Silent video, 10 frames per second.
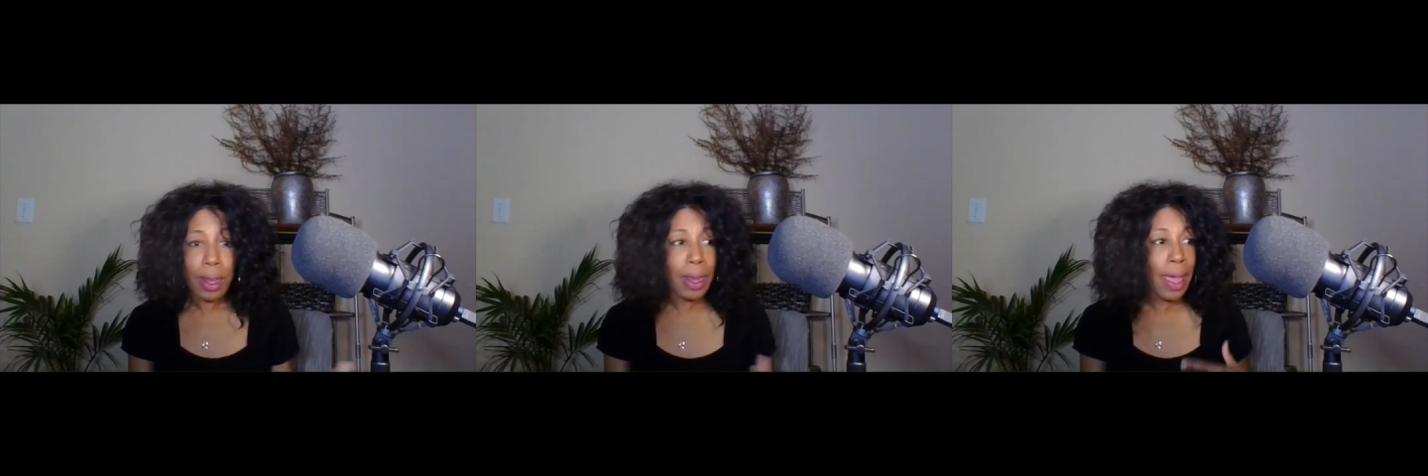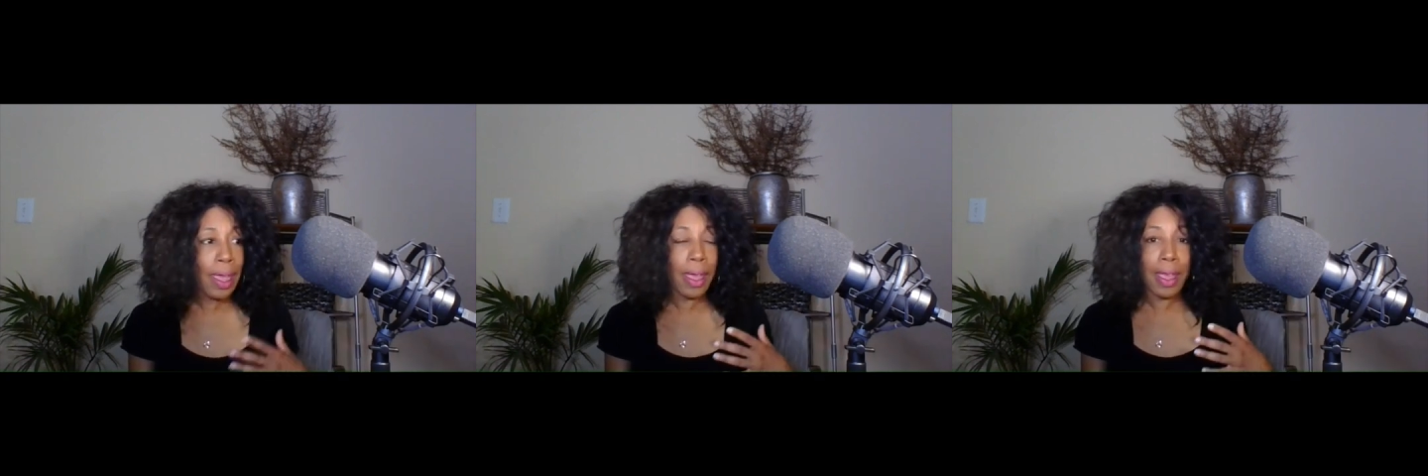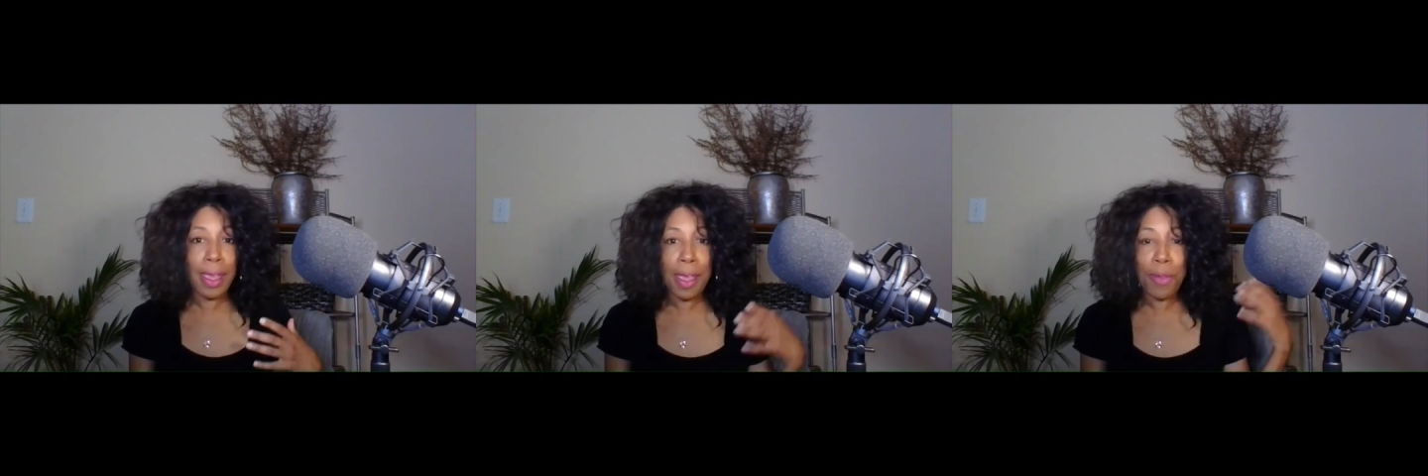Like,
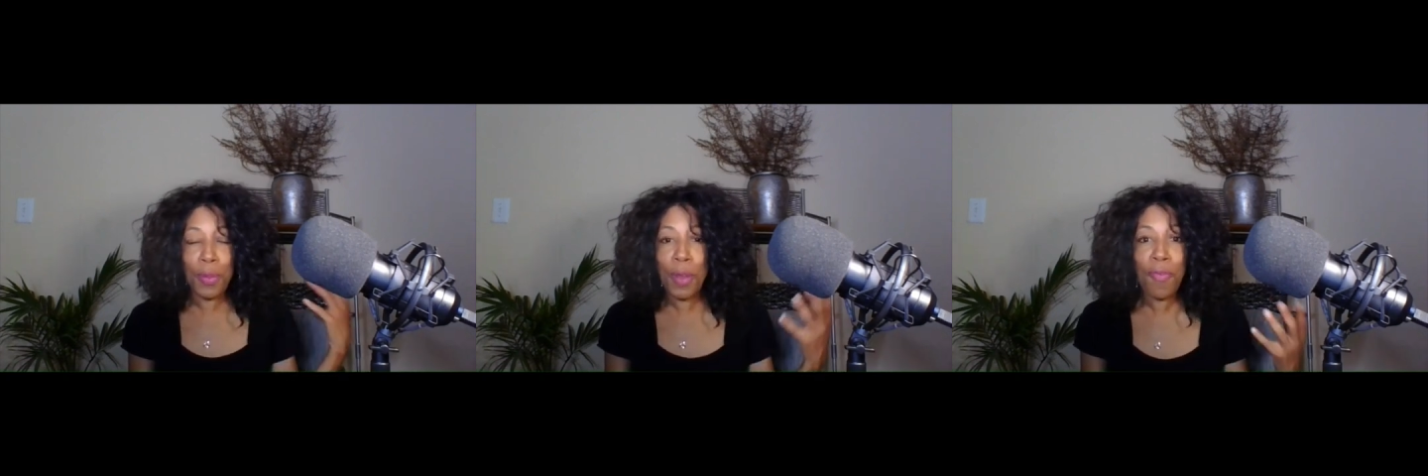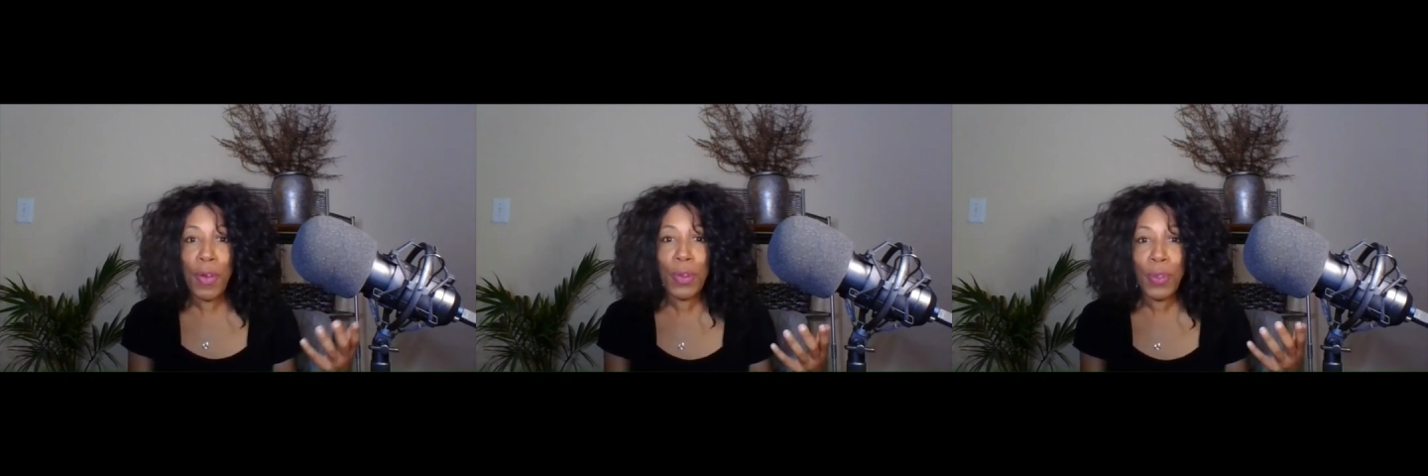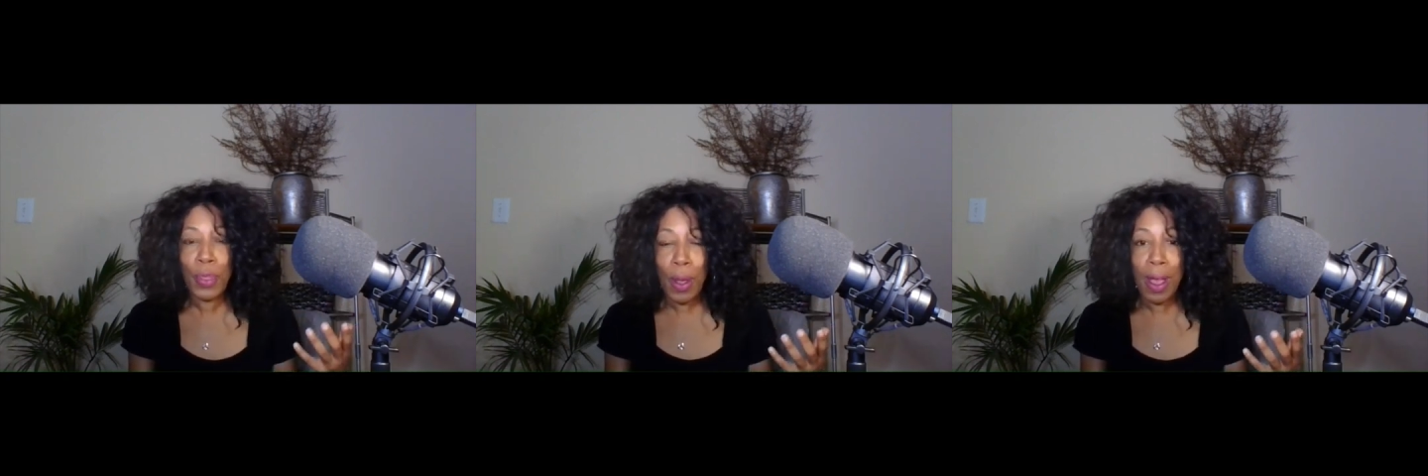the
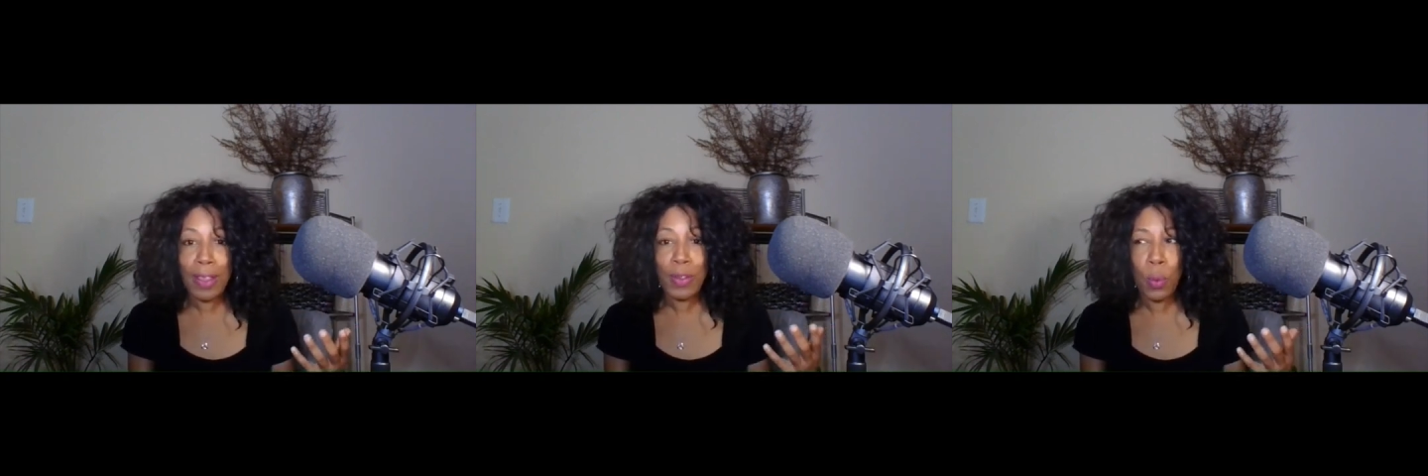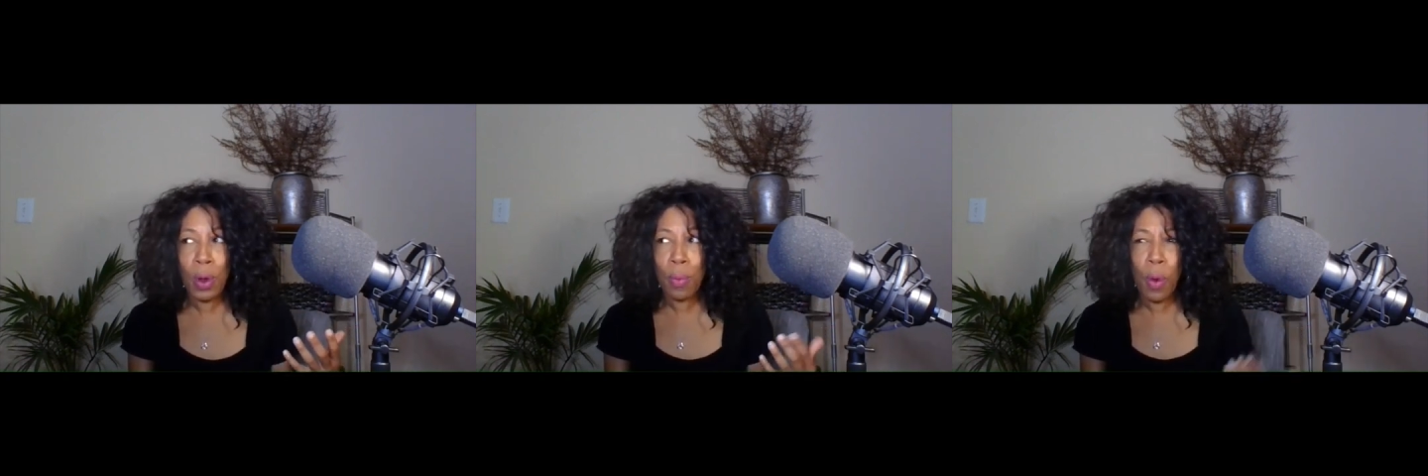first thoughts were,